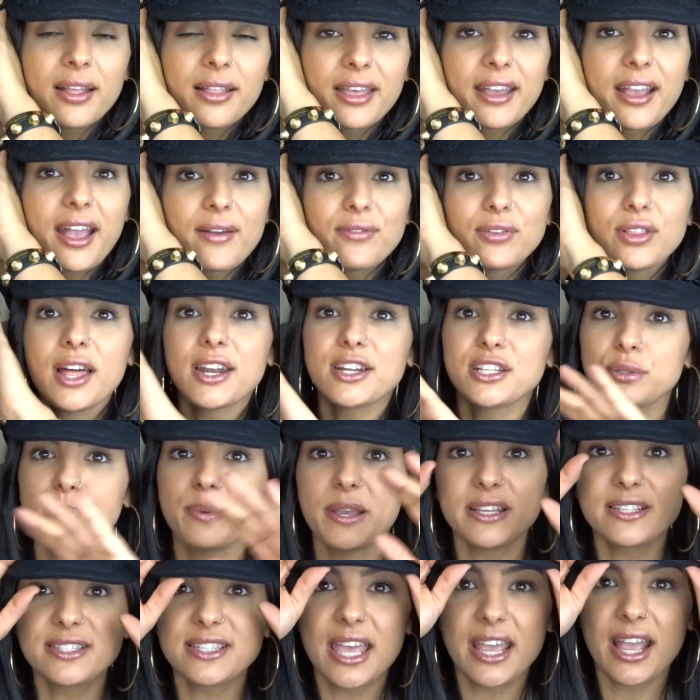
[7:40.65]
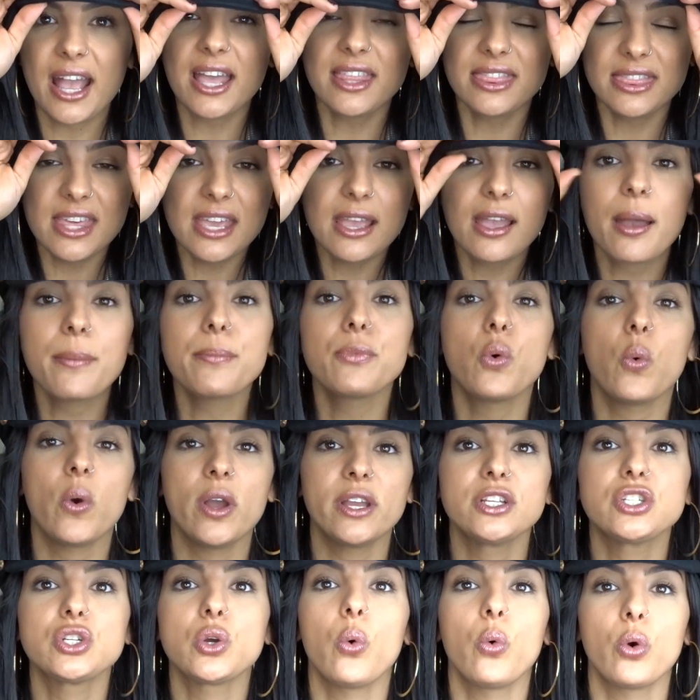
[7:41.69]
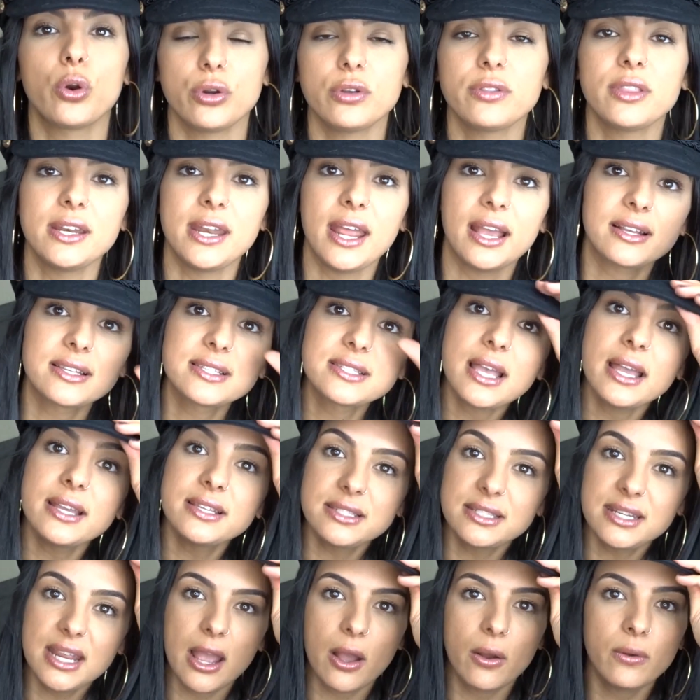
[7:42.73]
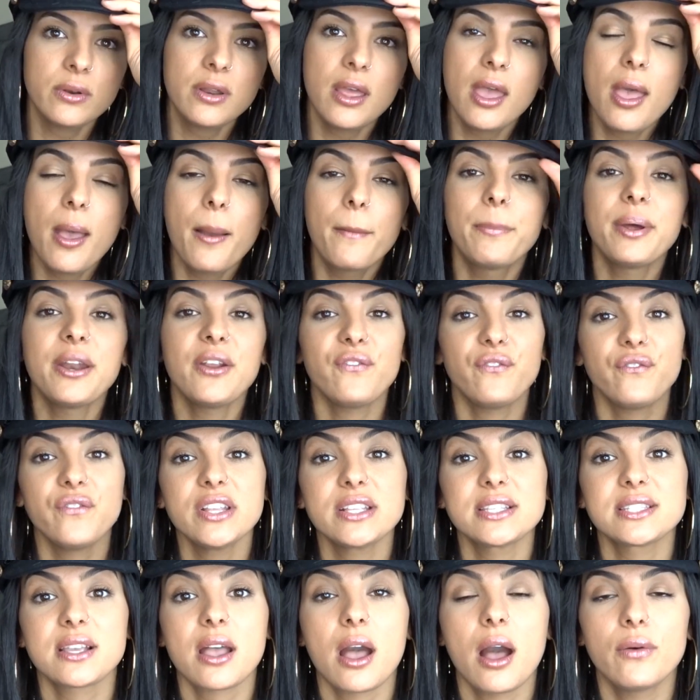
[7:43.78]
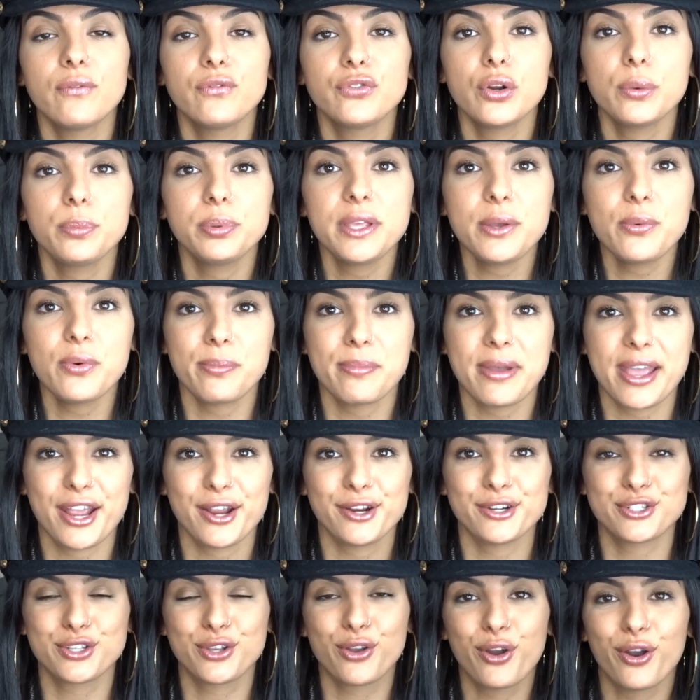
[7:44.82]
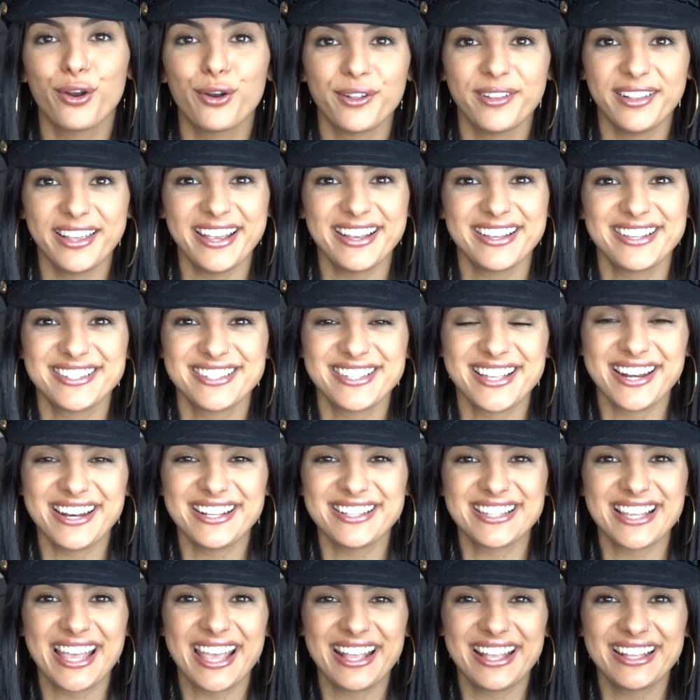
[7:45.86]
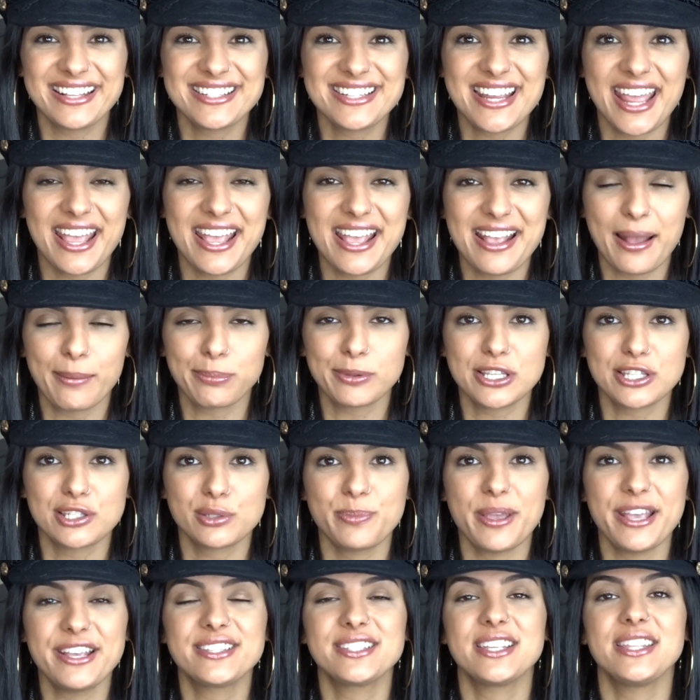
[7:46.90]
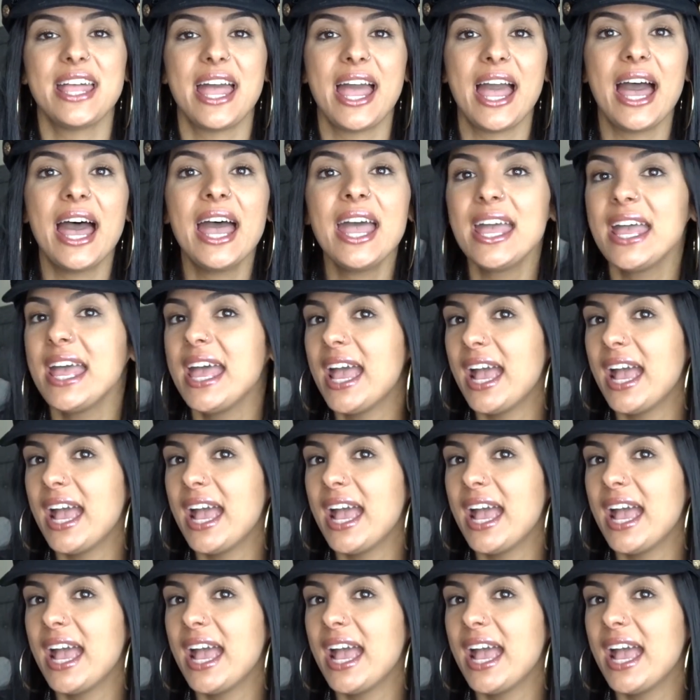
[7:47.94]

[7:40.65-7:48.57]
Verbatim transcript: Like, I have a lot of space. Like, I think I'm going to order the next size down, but it fits comfortably when my hair is curly because then it's like taking up the space in the hat.